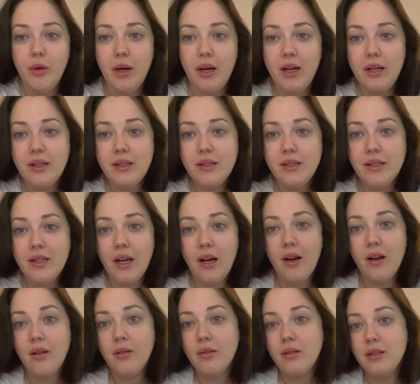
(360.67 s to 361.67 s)
and
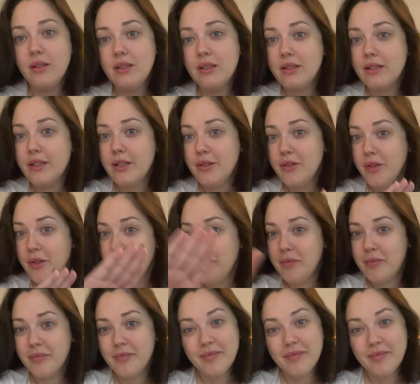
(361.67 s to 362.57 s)
I will see you soon.